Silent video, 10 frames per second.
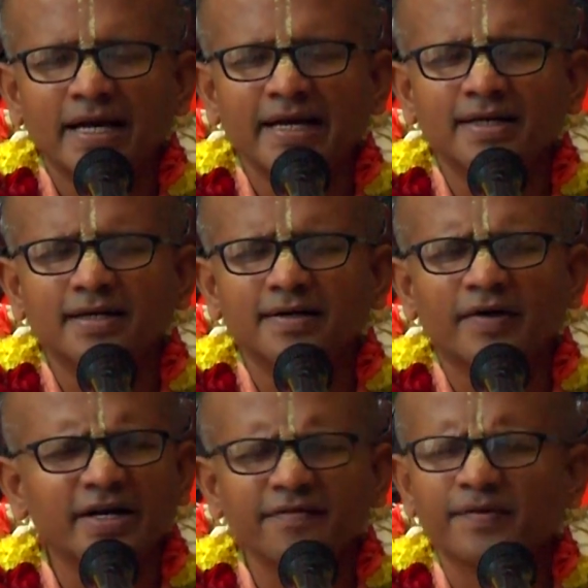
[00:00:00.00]
And uh,
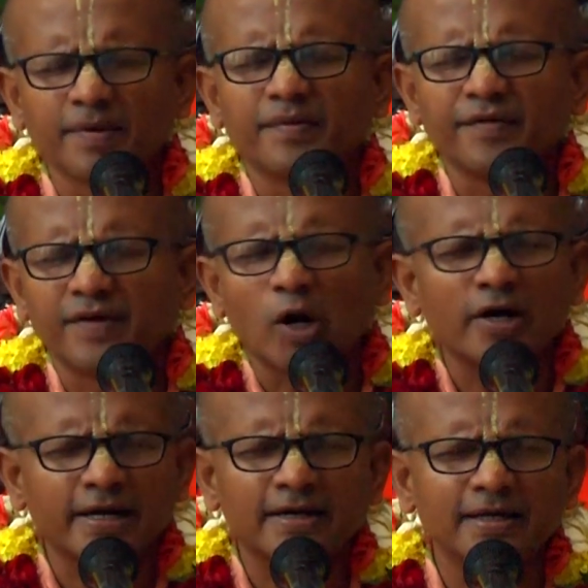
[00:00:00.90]
one day, we were
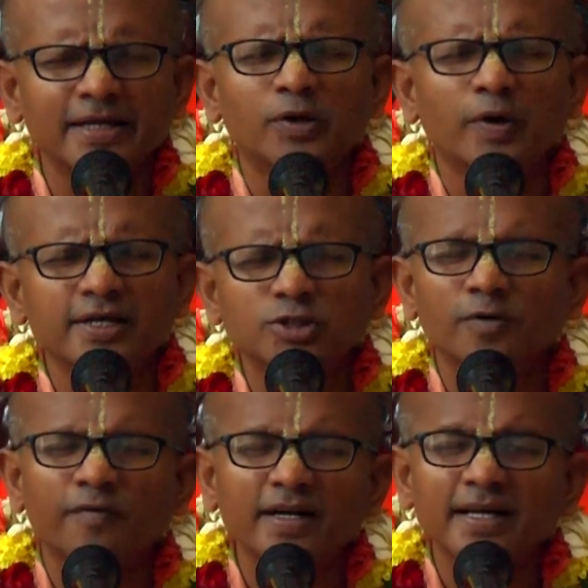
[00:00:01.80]
not regularly going,
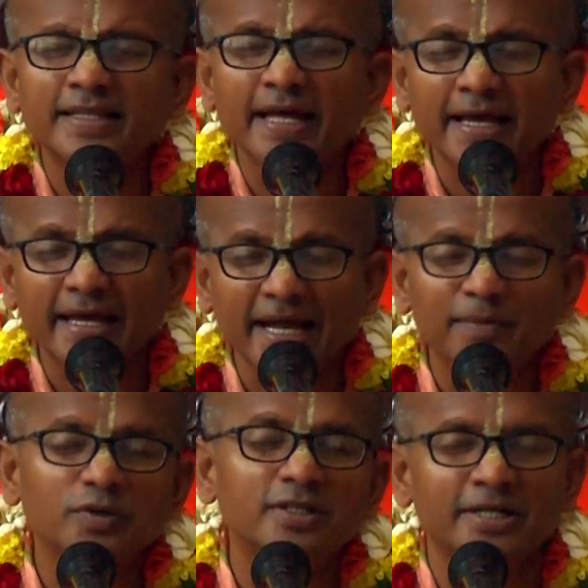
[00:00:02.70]
so one day they had
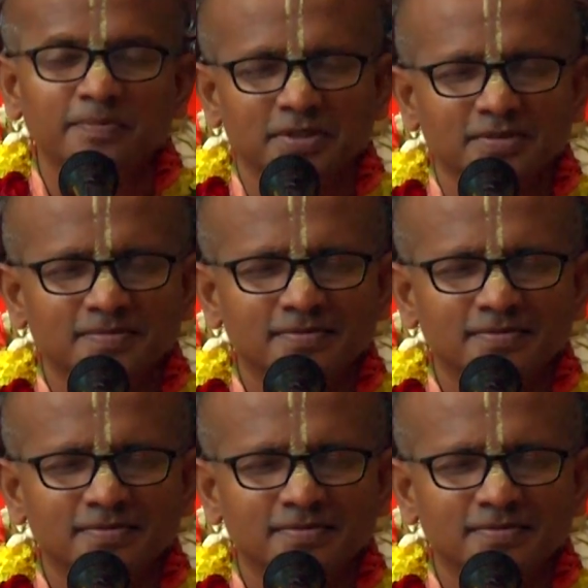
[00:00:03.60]
came to the temple.